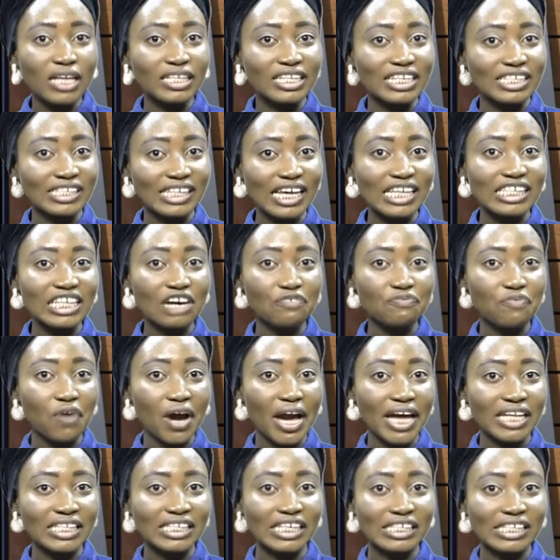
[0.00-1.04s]
the Center for
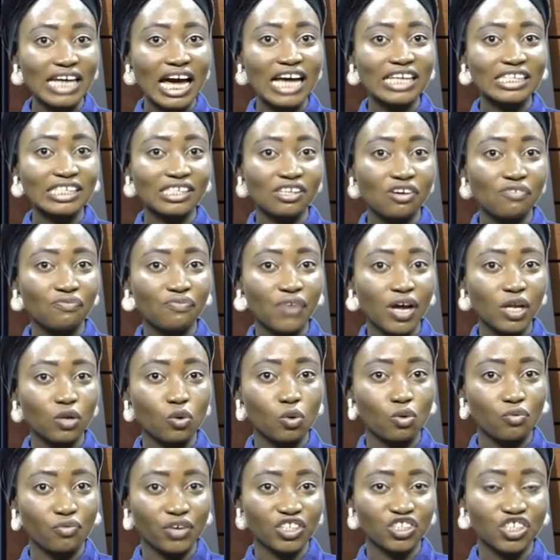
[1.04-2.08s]
Ethics and Self-Value
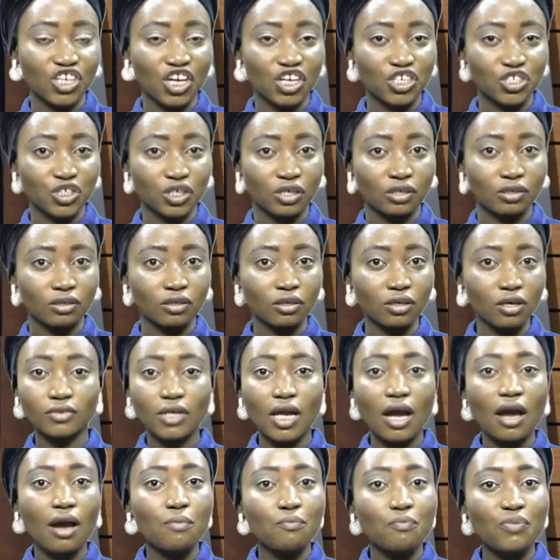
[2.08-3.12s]
Orientation.
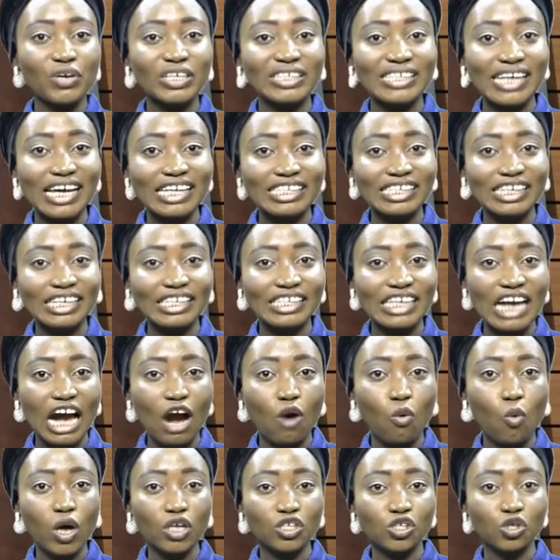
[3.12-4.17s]
Presenting the
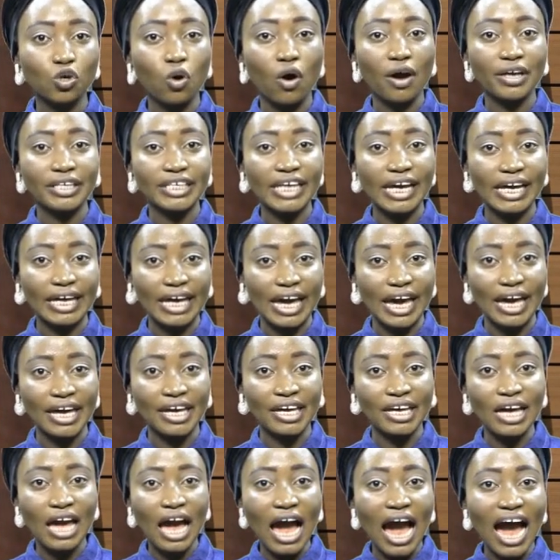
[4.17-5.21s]
award to Onyekehi
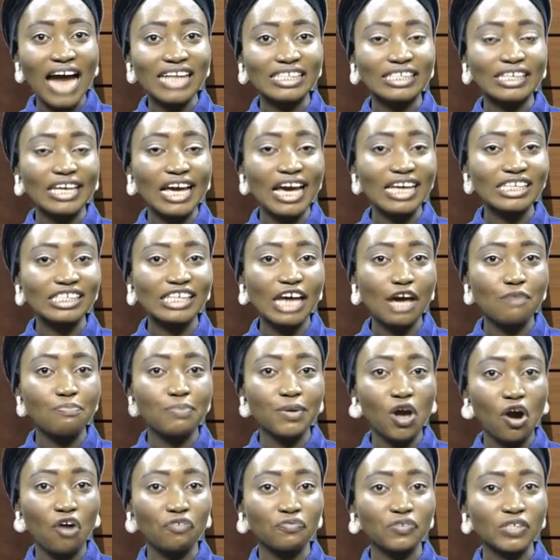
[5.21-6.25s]
at the
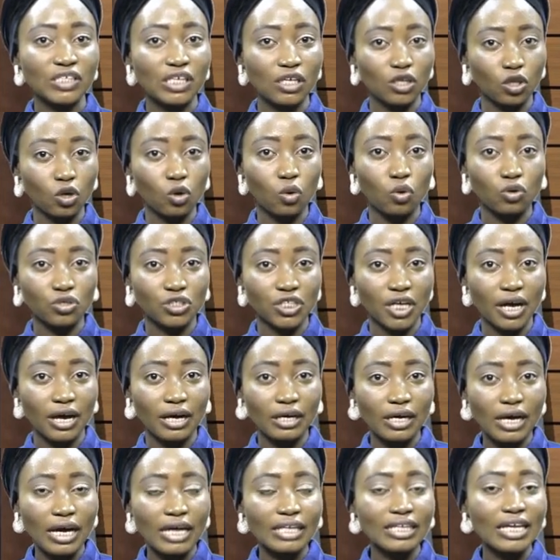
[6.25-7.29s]
SIP office in Lokoja,
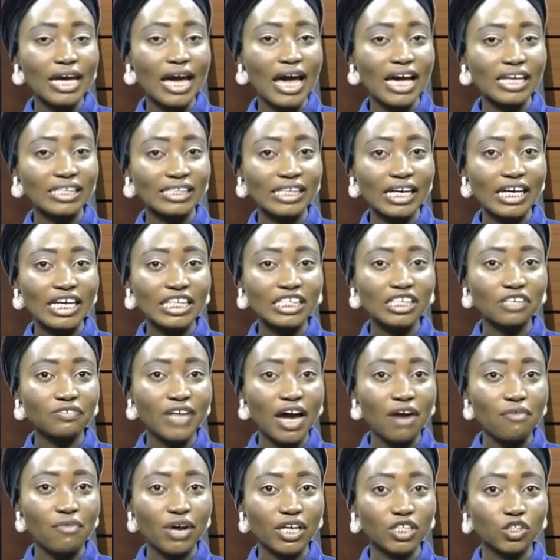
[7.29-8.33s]
the executive
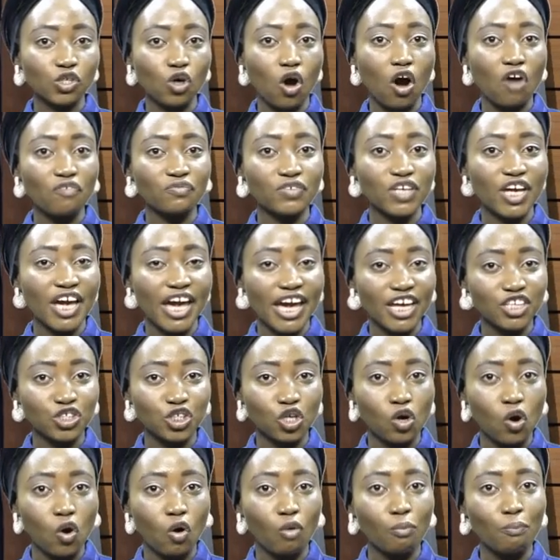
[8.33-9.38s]
director of the
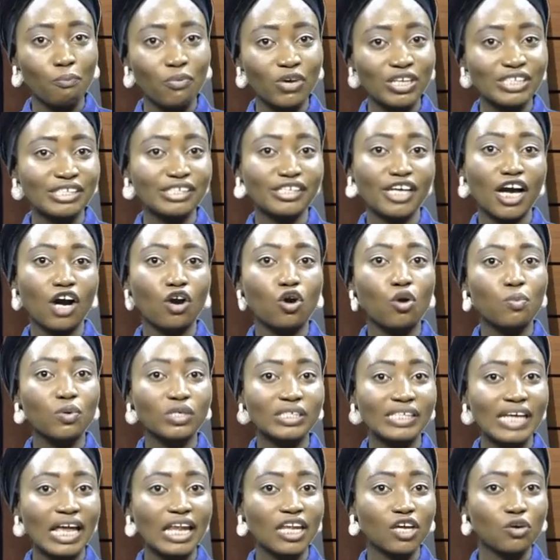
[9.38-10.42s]
NGO, Prince Yakubu
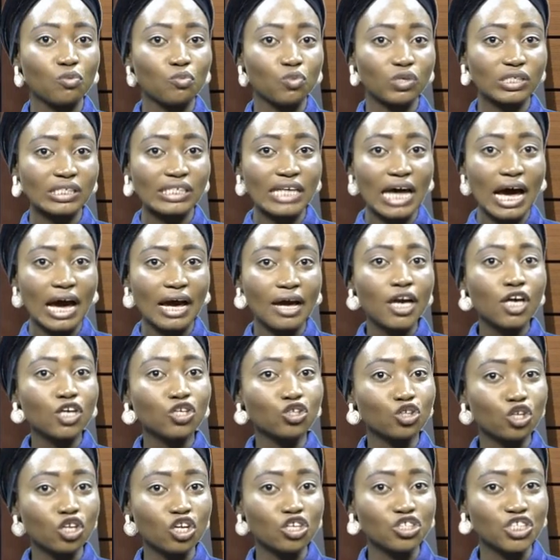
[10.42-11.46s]
Salim Musa,
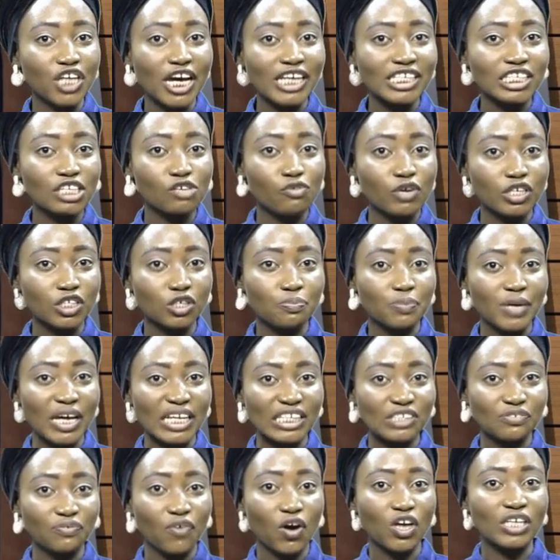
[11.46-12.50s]
you may judge the
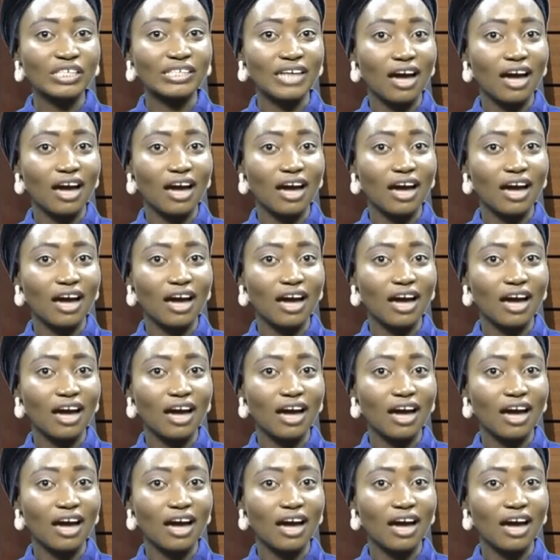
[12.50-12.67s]
recipient for his